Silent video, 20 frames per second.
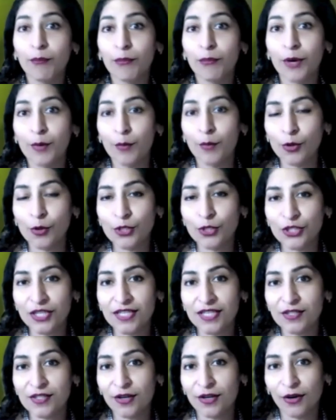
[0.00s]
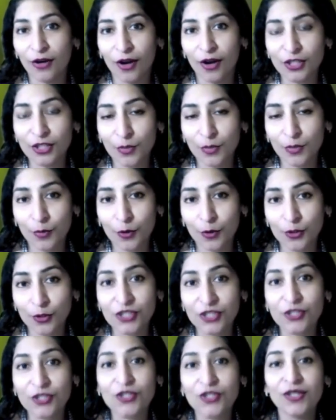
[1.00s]
promotions or launch
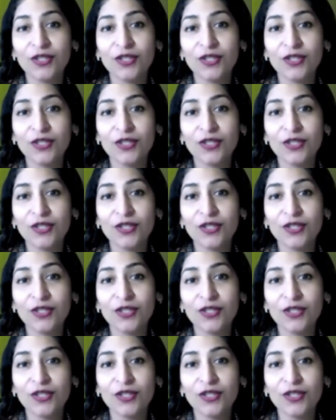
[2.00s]
promotions.